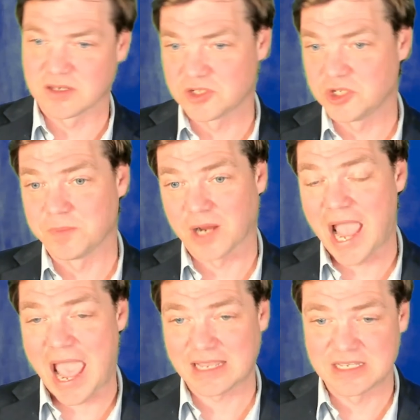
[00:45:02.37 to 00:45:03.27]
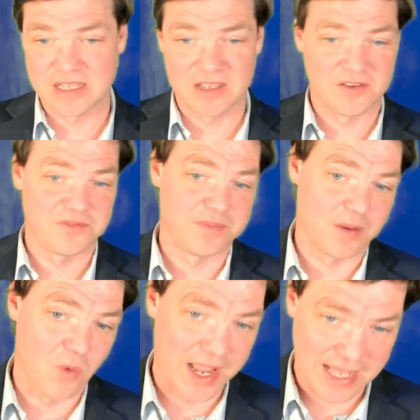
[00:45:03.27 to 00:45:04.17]
They're super active,
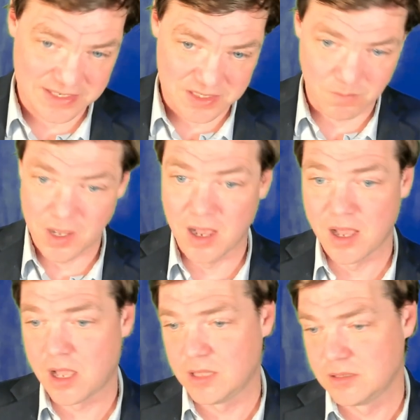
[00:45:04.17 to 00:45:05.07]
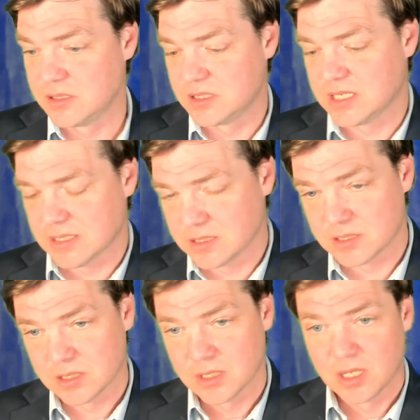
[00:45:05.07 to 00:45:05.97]
but white has some pawns,
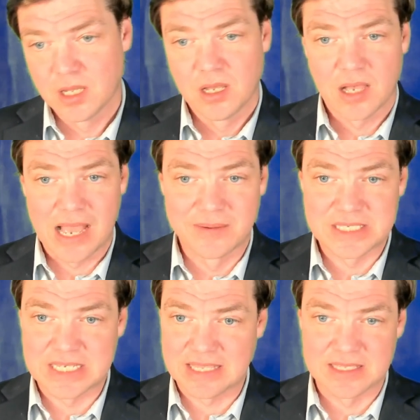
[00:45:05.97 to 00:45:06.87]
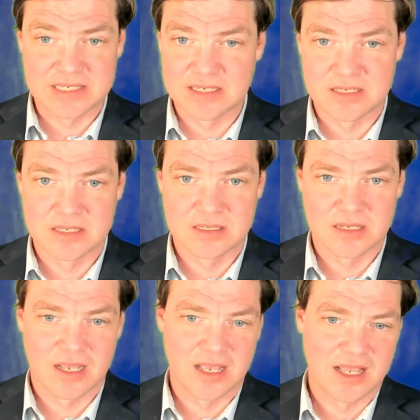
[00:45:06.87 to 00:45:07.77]
and I would say this is
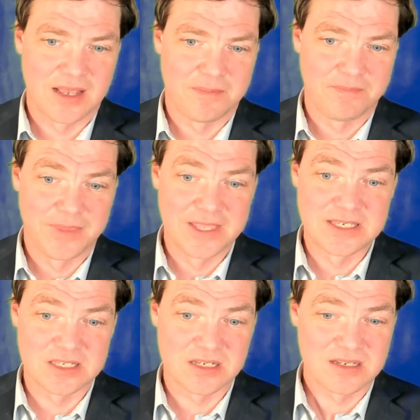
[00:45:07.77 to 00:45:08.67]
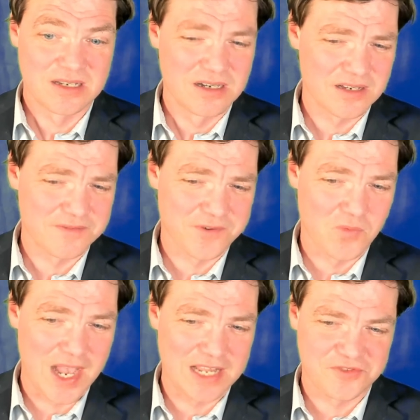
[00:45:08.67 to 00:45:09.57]
good for
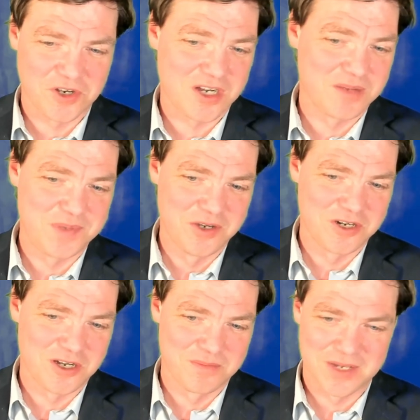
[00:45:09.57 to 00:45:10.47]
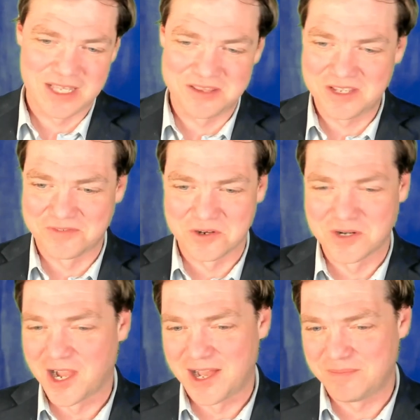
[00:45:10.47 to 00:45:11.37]
white if they're a computer, but if they're
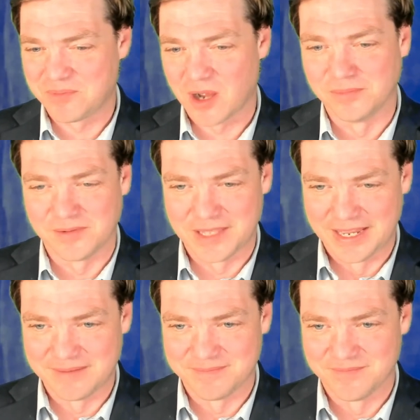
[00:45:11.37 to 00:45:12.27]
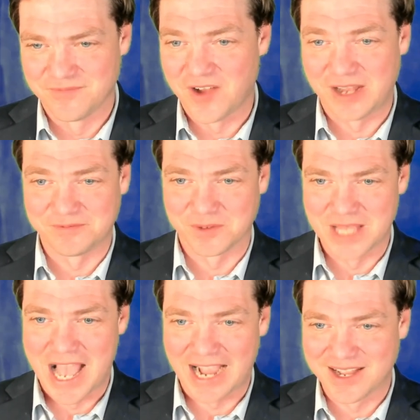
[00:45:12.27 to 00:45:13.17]
not, probably fine for
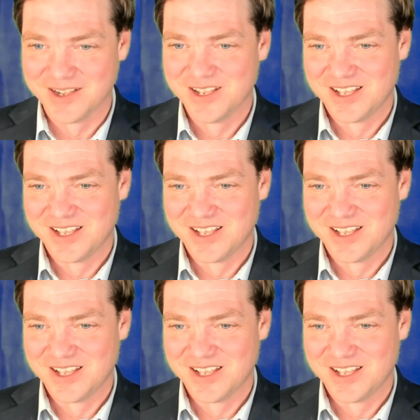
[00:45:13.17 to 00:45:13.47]
black.